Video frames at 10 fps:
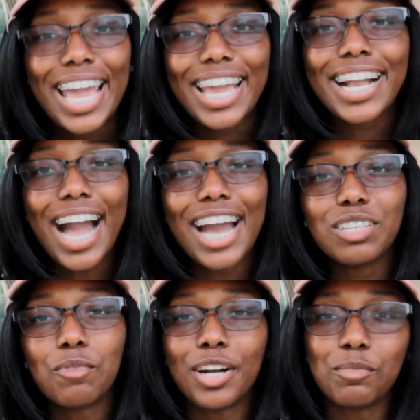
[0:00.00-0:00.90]
Hey
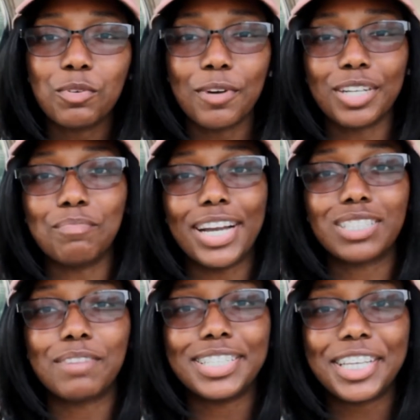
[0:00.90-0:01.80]
guys, welcome back
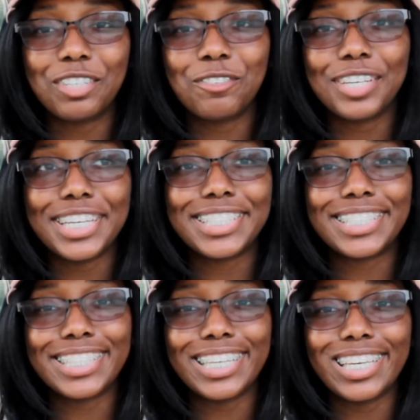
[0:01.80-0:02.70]
to my channel.
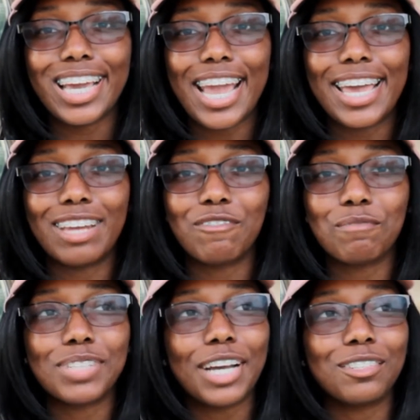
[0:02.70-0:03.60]
It's Dee, and
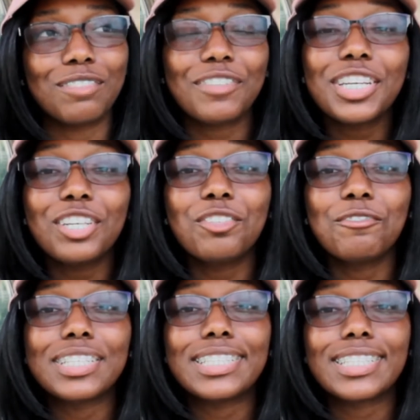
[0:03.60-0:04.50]
from the title of this video
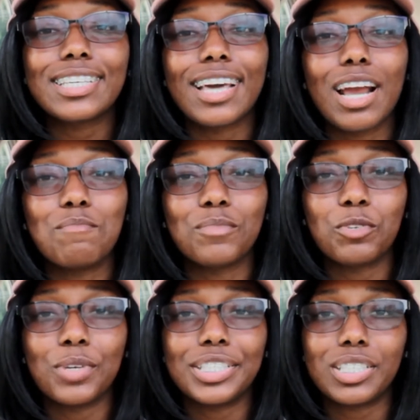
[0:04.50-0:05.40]
you can see that I'm
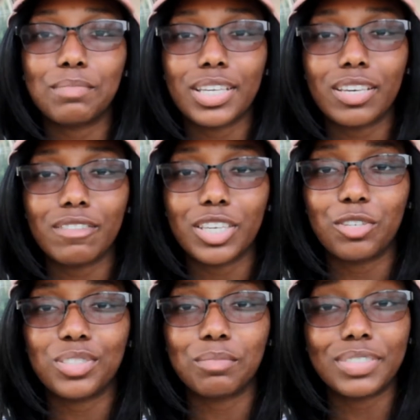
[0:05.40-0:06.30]
going to be giving
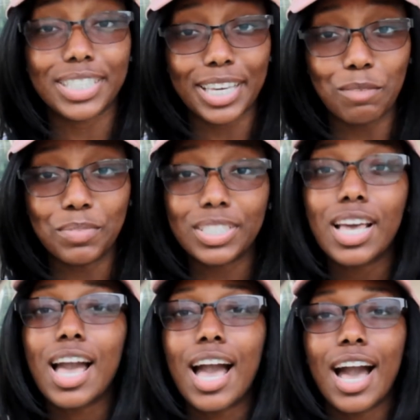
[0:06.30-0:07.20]
you some tips
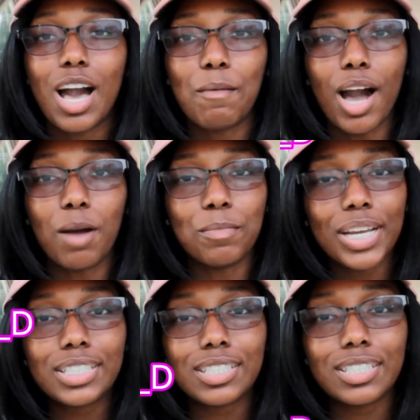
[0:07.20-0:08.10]
about
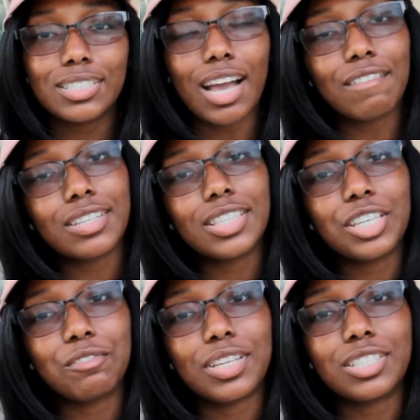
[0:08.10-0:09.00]
braces, everything
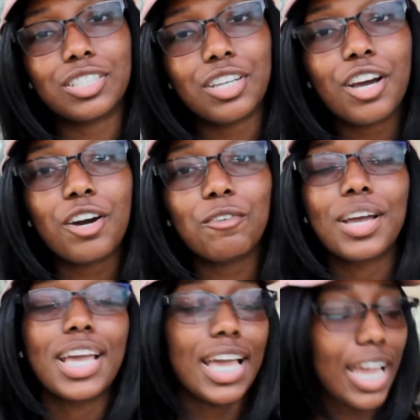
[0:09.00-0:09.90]
you need to know,
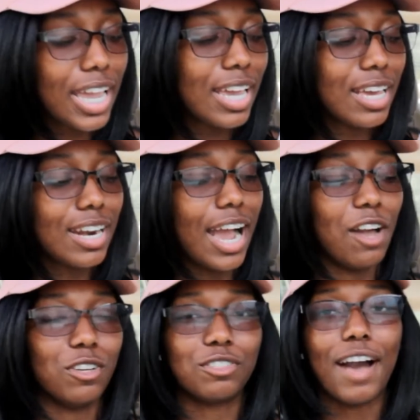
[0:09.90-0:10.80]
and I also